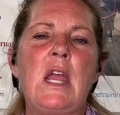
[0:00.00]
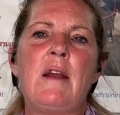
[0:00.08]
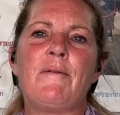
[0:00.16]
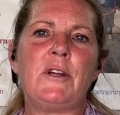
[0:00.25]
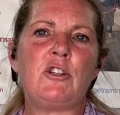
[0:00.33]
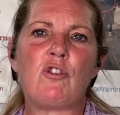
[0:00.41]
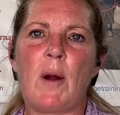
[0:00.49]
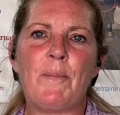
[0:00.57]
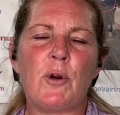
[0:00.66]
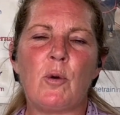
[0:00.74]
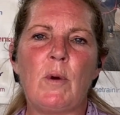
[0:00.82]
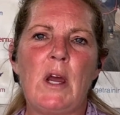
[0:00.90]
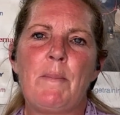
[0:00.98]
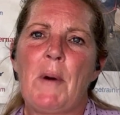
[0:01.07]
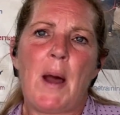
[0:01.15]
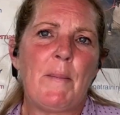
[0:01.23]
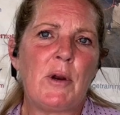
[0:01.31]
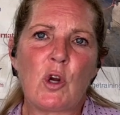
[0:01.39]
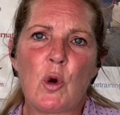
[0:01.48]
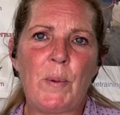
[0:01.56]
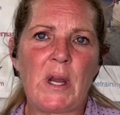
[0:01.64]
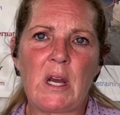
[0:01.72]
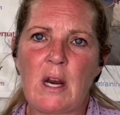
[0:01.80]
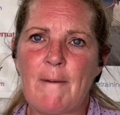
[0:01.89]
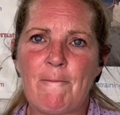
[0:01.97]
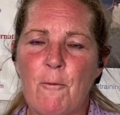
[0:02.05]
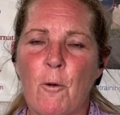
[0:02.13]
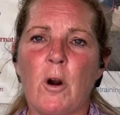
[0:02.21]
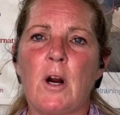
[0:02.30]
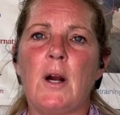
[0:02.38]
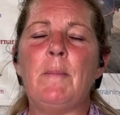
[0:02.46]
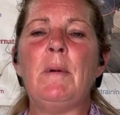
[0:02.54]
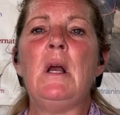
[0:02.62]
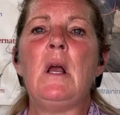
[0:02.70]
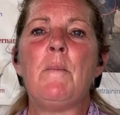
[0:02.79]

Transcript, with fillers: If they drop their whip, I'm going to go pick it up for them.